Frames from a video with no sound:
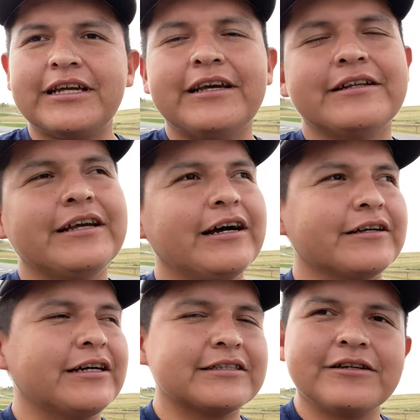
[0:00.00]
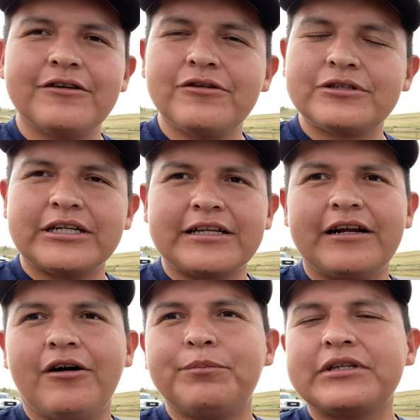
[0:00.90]
And yeah, you guys can go check that
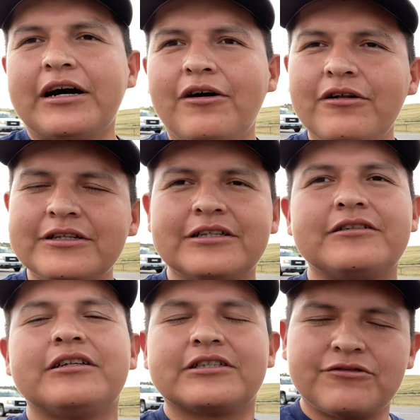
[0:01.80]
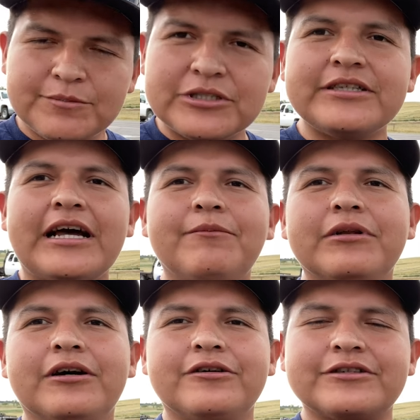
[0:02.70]
out. I'll put that all in the description down
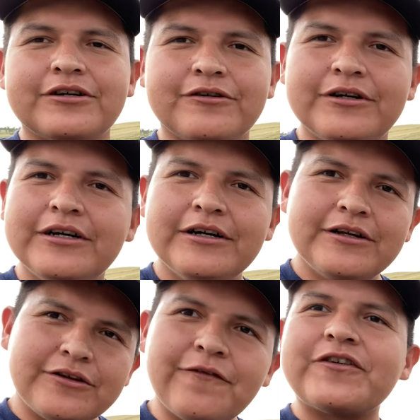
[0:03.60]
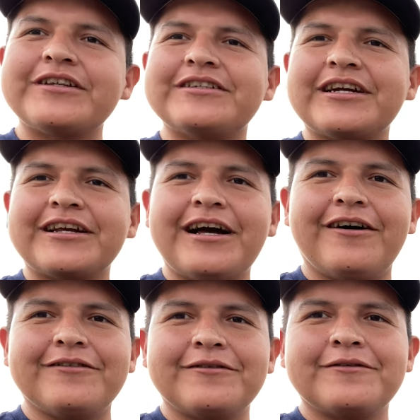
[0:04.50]
below. So don't forget to check it
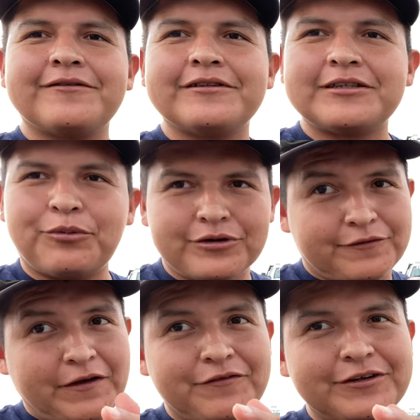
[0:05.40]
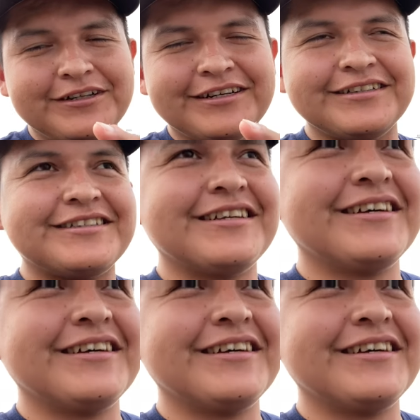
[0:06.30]
out. Support your favorite Indians.